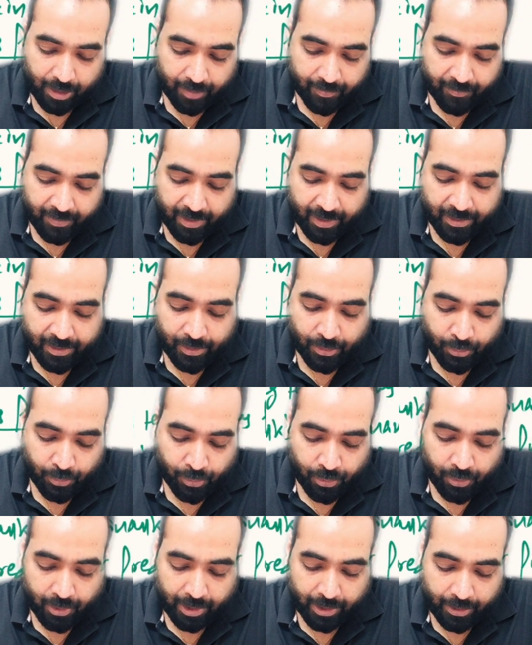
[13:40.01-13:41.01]
term funds do
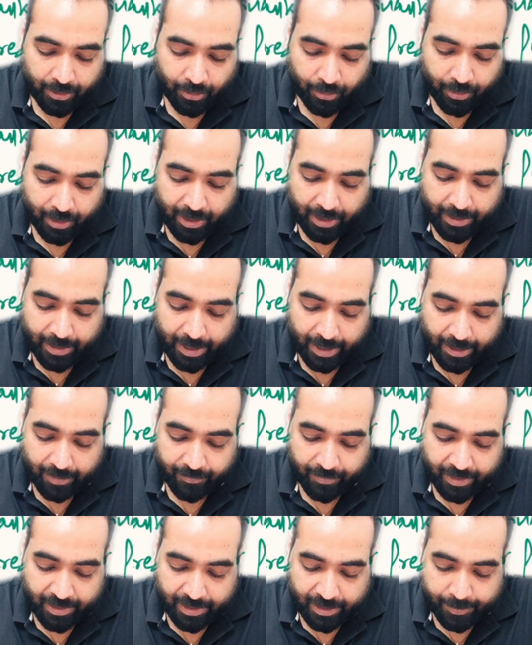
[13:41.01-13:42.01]
not include the debt
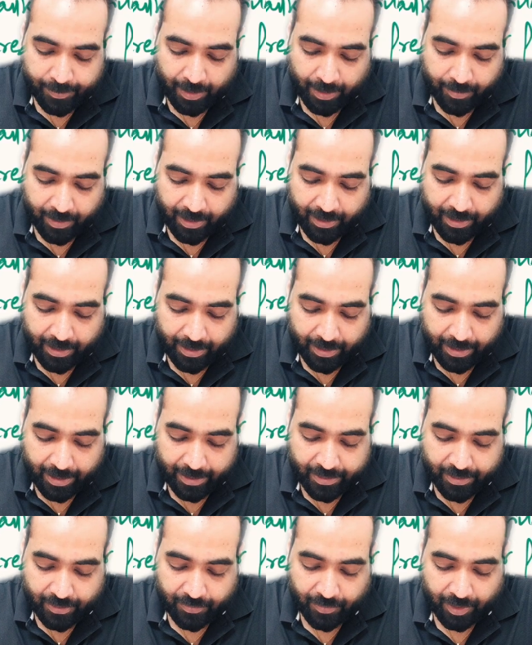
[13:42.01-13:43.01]
which is payable in the
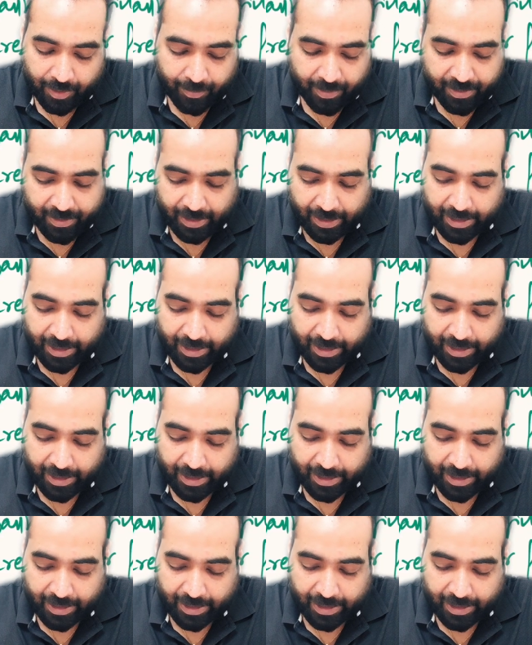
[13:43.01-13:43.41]
next 12 months.